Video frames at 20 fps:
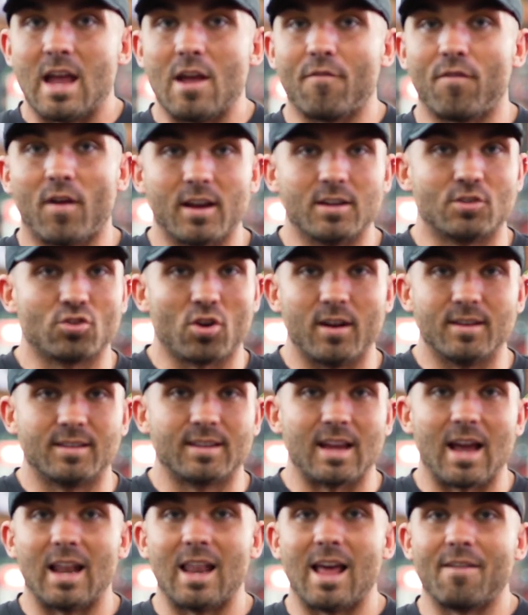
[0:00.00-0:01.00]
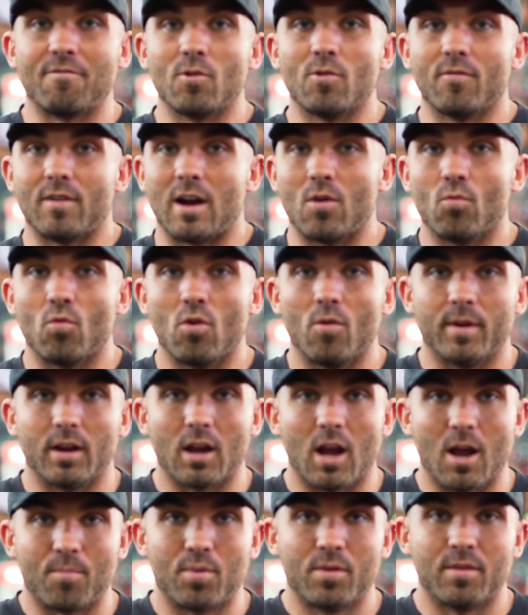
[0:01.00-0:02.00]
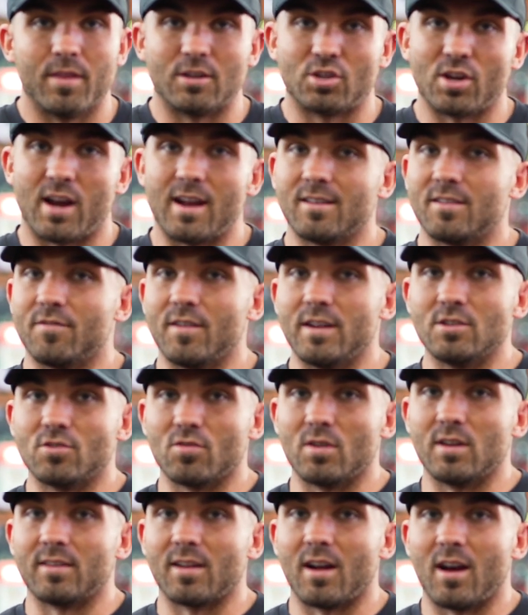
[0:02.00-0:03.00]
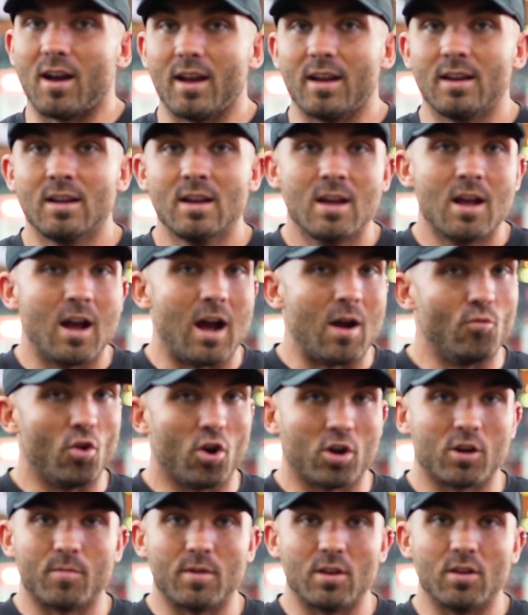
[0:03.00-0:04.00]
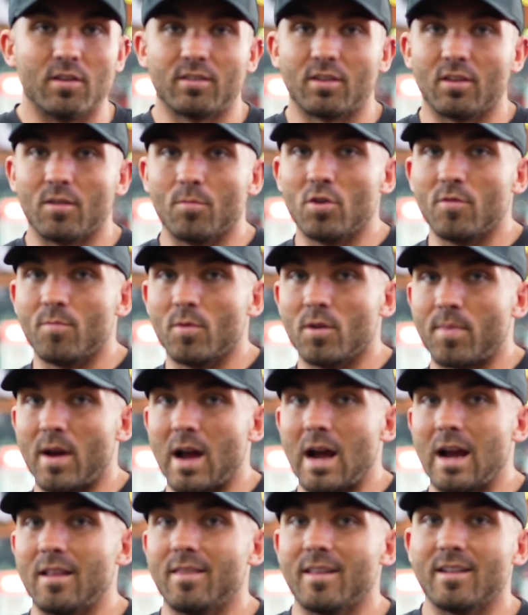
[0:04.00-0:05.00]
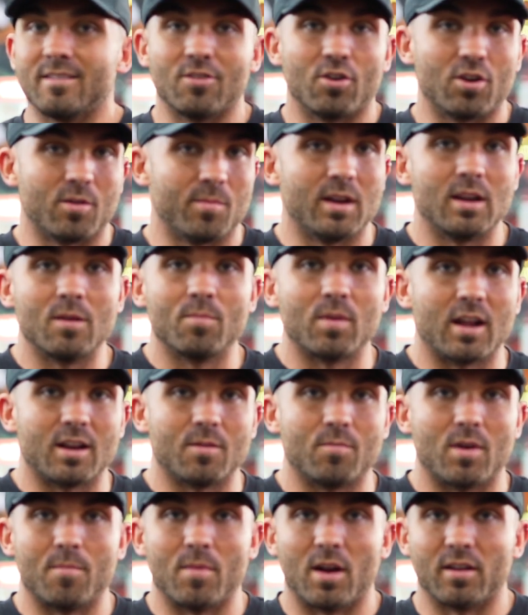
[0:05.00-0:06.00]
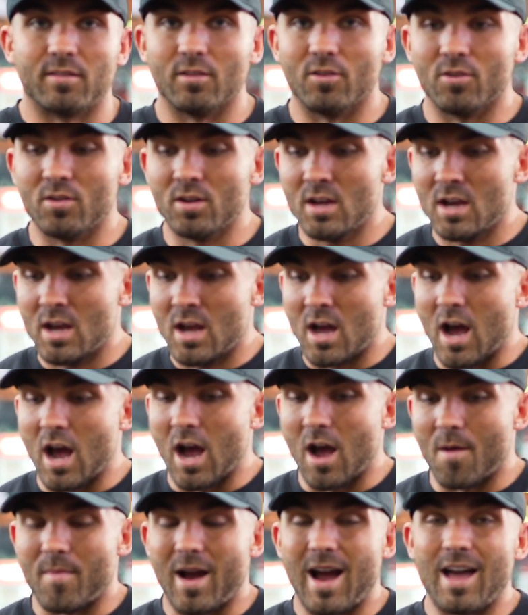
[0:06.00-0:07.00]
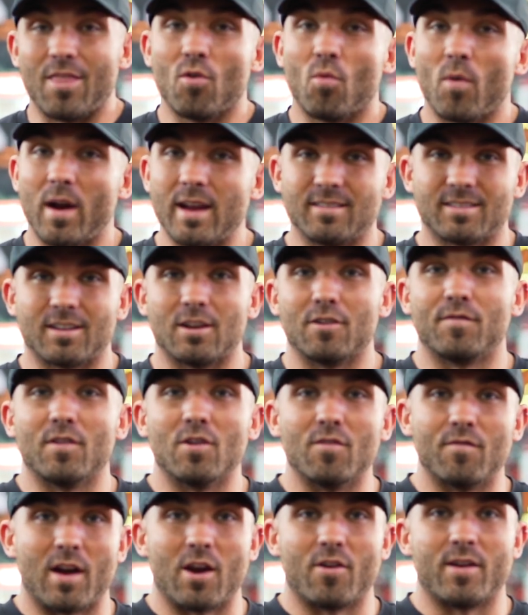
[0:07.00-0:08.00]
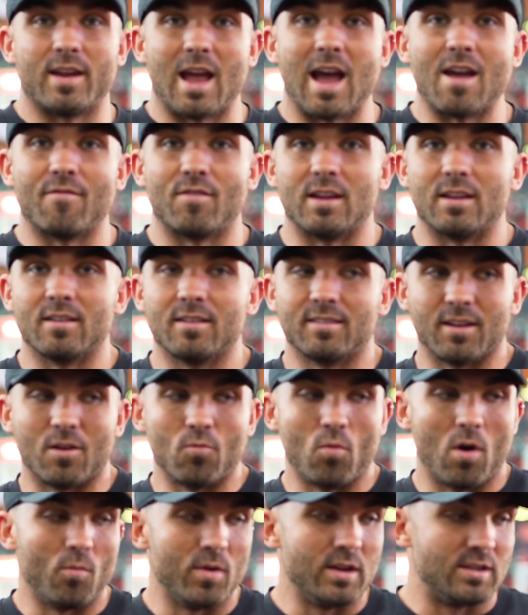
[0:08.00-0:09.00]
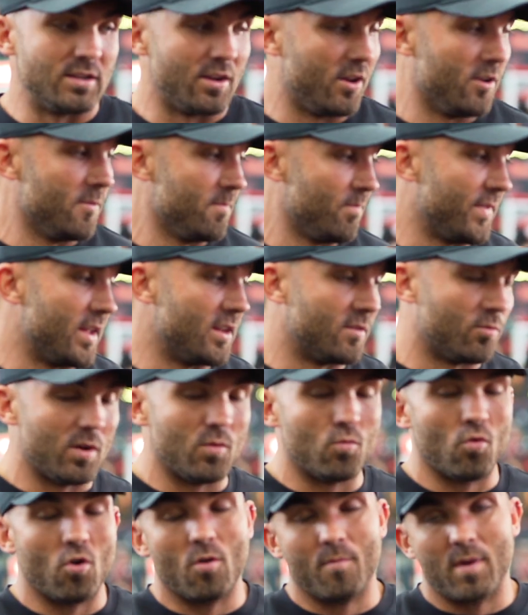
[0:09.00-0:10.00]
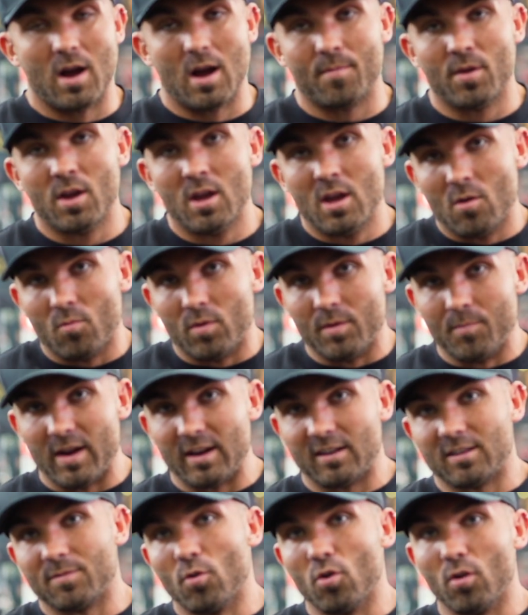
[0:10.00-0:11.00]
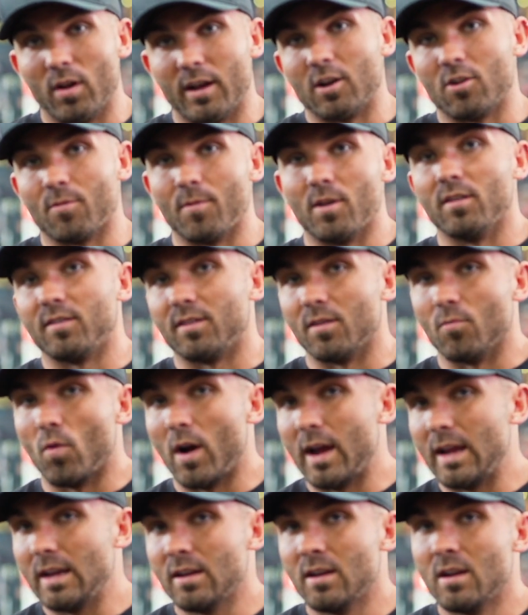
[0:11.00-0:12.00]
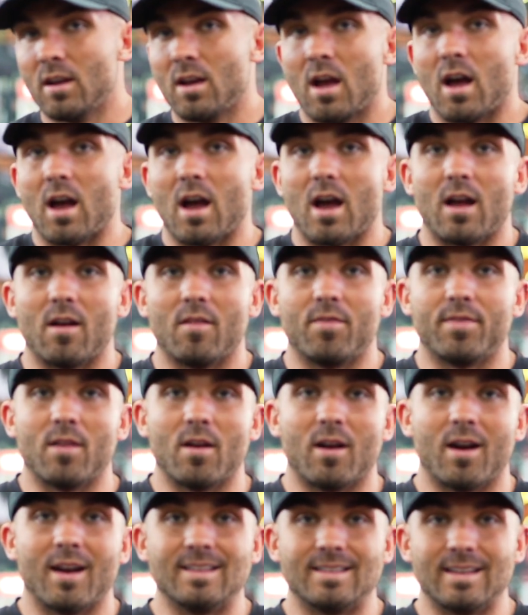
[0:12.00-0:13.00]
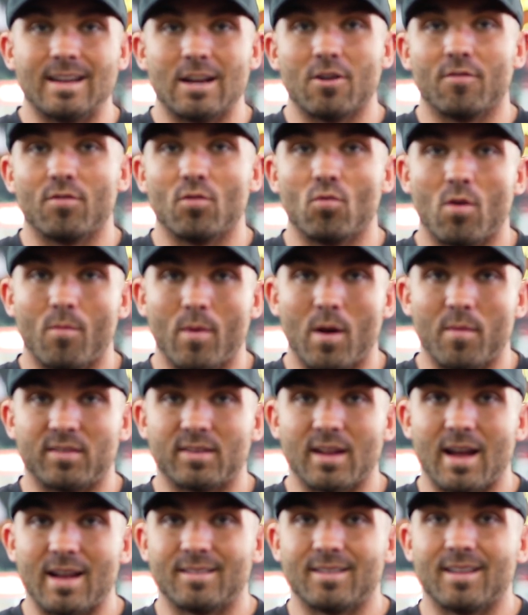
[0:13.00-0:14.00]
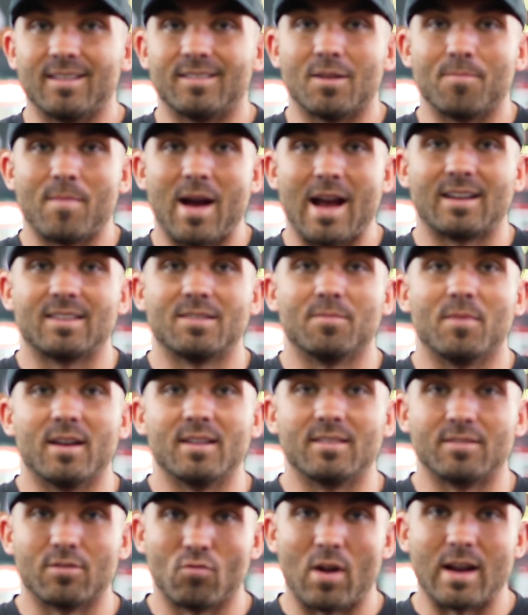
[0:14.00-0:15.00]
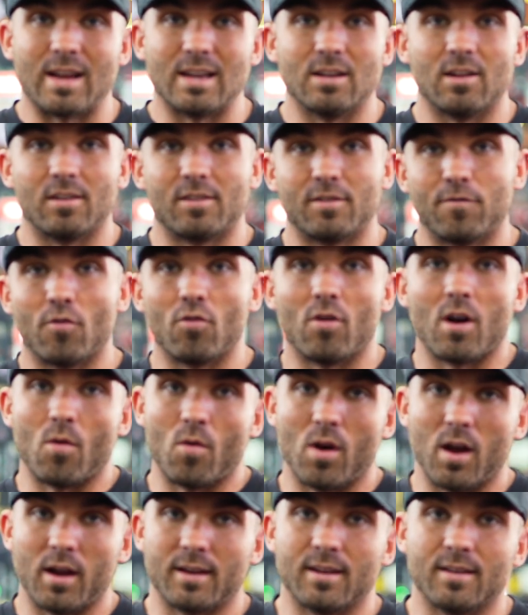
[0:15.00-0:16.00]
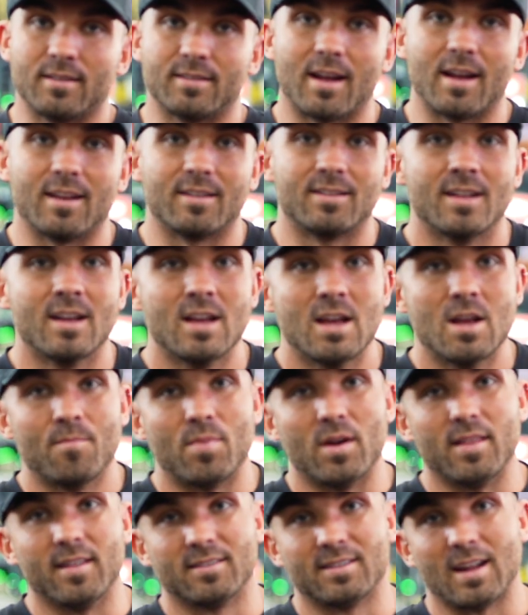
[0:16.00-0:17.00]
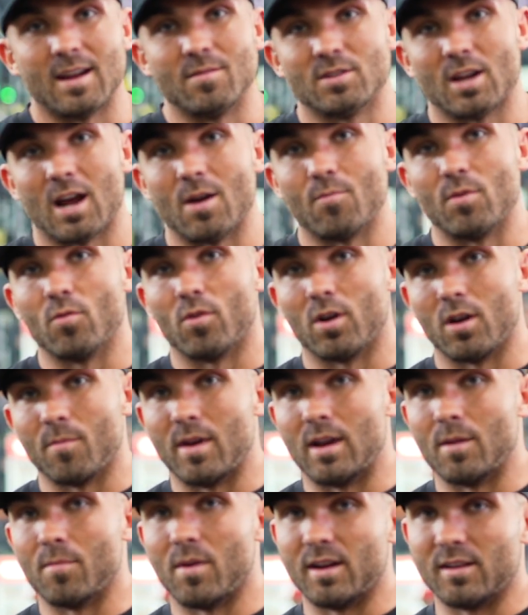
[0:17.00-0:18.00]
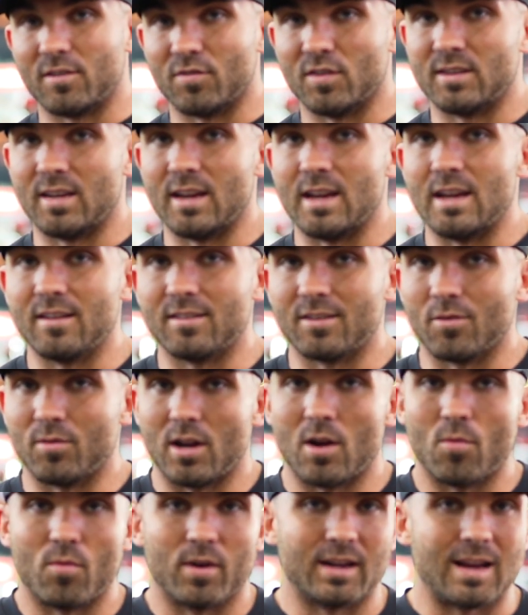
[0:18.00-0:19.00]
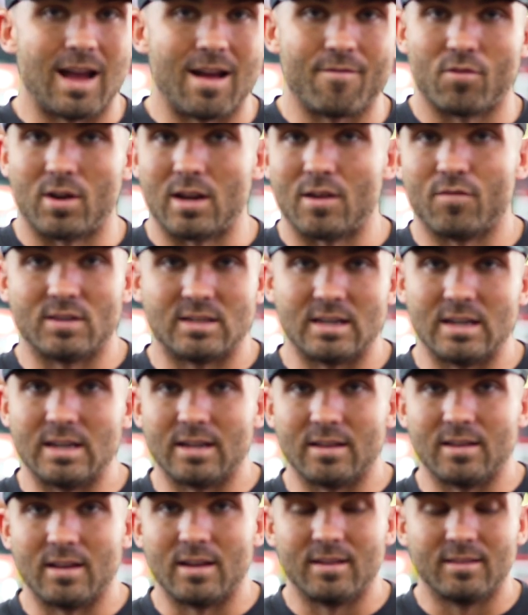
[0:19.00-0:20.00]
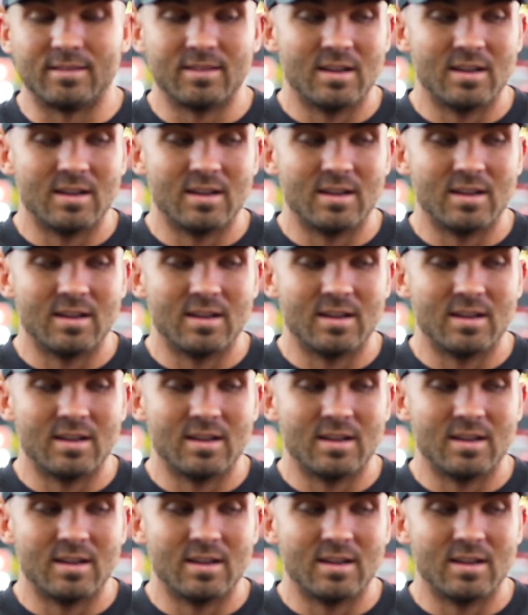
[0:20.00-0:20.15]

If I try to get 11 without warming up, the chance of injury is high. I'm not going to be used to the movement pattern. There's not going to be any blood in my muscle, and the weight's going to feel very heavy. So what we do is we warm up. We make small increments in weight. The idea of the warm-up sets is to maximize the readiness for our working sets, but at the same time we want to minimize fatigue, so we don't want to gather any fatigue in these.